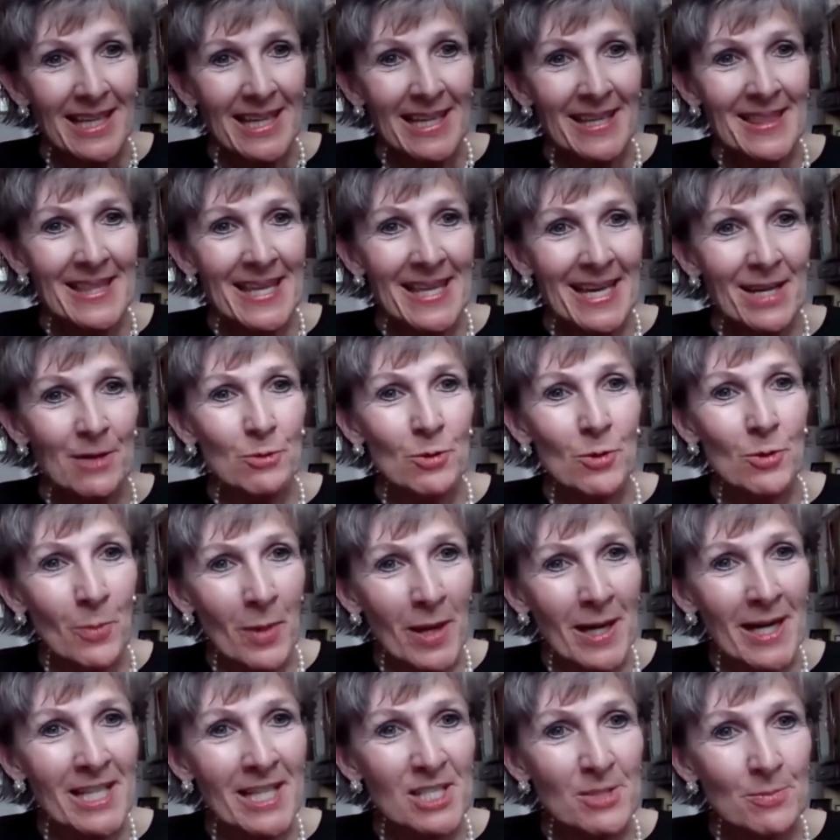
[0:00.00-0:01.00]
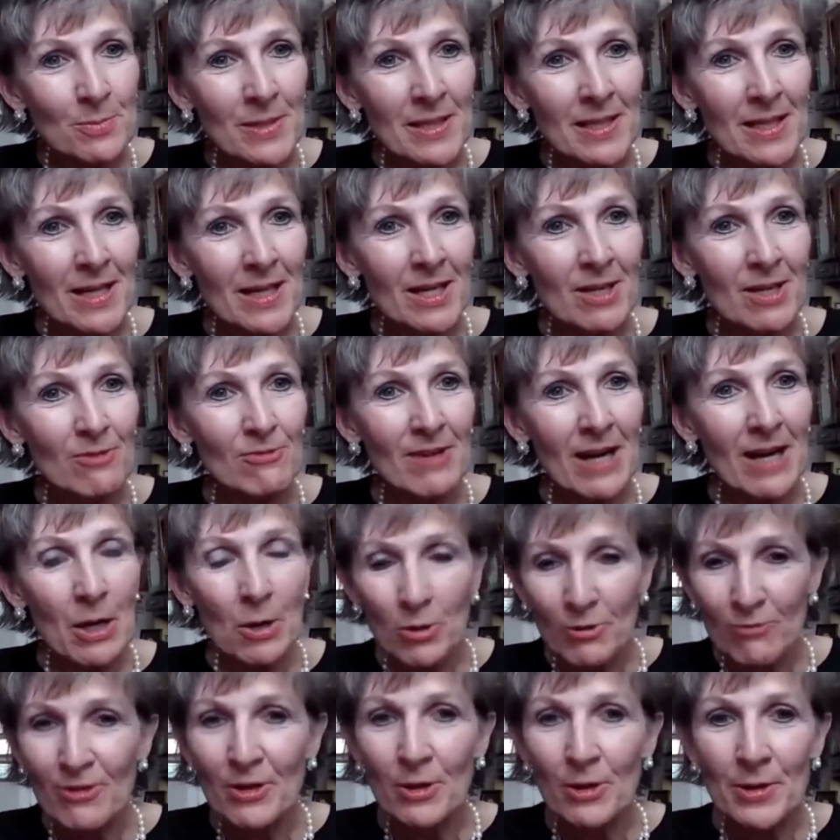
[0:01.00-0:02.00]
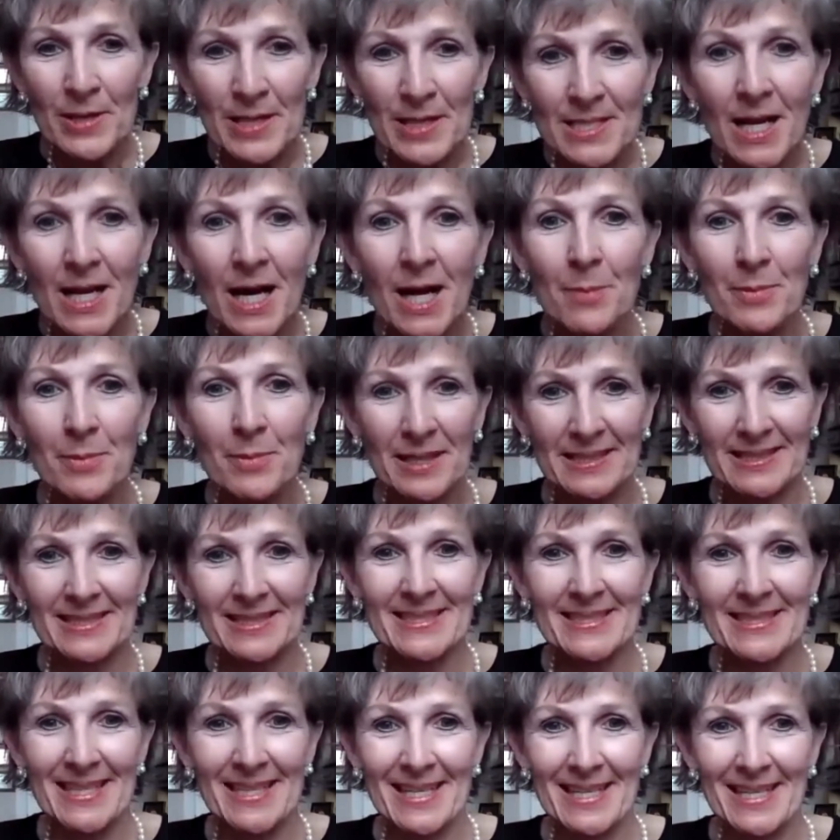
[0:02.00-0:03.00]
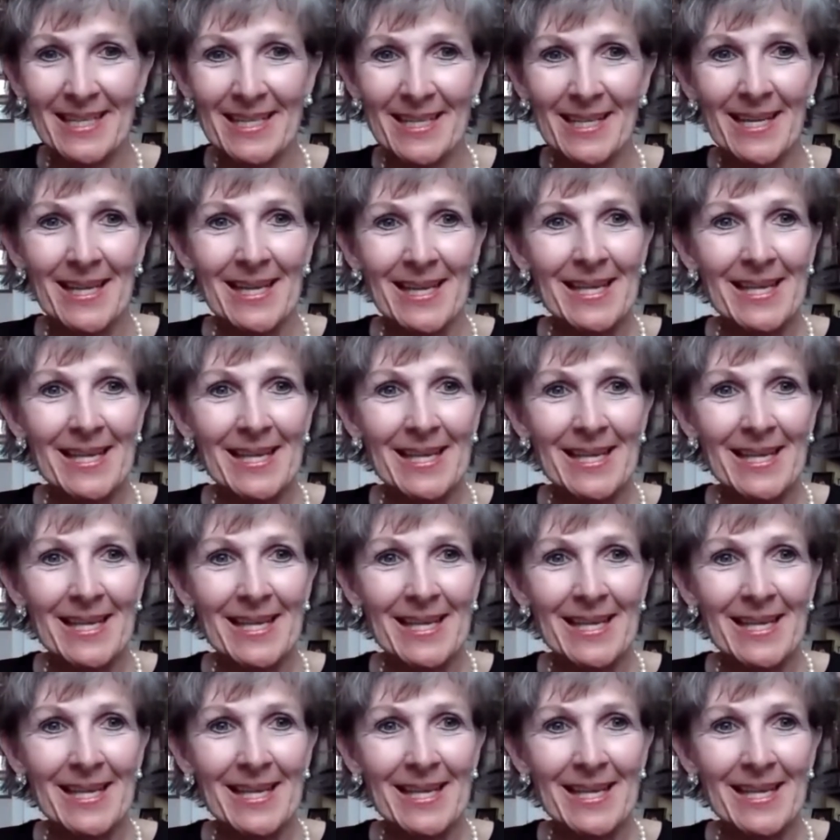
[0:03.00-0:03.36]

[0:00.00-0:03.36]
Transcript: And that reminds me of our very topic today,